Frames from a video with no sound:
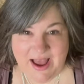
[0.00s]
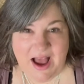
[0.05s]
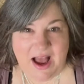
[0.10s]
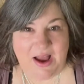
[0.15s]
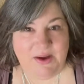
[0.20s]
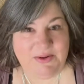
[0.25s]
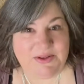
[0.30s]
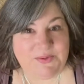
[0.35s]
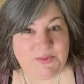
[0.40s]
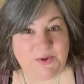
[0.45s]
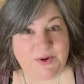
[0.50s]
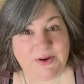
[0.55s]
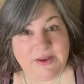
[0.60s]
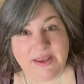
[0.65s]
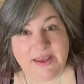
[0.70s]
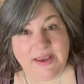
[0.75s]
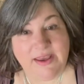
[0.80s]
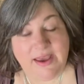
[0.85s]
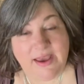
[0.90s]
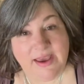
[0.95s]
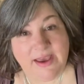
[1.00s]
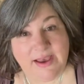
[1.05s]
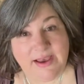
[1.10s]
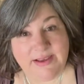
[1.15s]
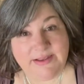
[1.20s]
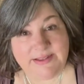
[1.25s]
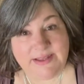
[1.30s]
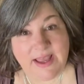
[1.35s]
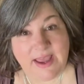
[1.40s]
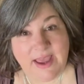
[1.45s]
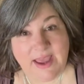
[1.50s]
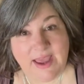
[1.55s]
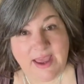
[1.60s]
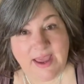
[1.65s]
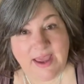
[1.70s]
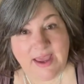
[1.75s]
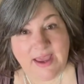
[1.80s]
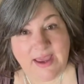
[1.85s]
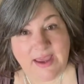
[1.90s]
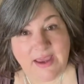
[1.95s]
was working as
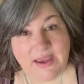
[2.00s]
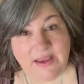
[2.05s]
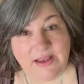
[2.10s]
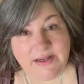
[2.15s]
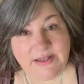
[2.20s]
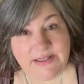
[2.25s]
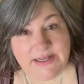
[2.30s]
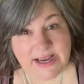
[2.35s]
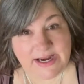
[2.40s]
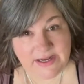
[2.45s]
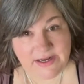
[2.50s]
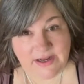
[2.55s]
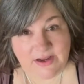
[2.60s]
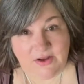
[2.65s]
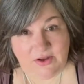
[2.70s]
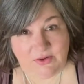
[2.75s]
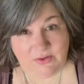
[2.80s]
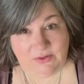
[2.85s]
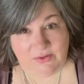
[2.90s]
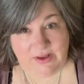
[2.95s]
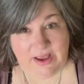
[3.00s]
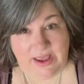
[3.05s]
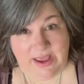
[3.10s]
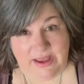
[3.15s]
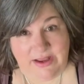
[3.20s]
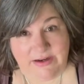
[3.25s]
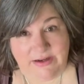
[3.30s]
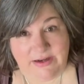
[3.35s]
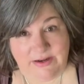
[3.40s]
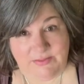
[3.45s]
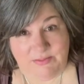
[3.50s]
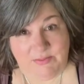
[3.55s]
a technical and